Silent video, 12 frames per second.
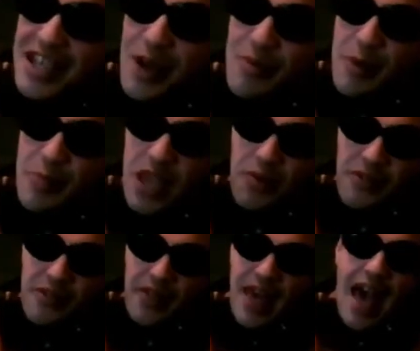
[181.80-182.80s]
I'm gonna paint
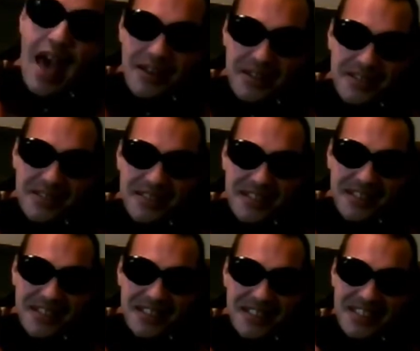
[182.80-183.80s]
with that.
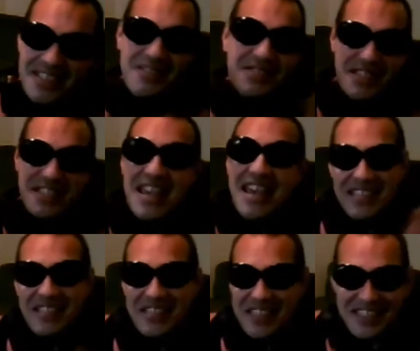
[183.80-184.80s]

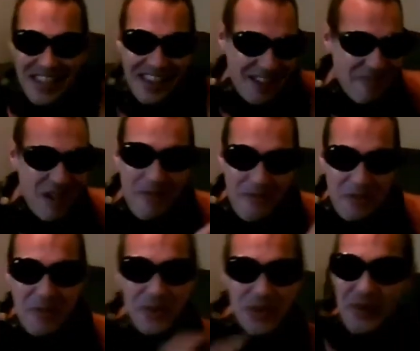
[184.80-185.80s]
Since like I'm coming from
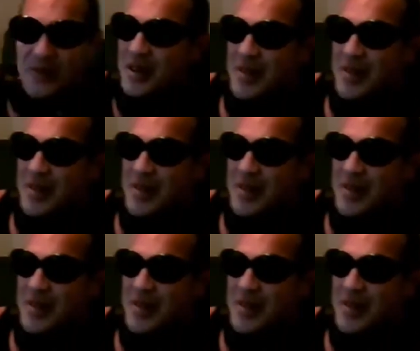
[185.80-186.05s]
the music world,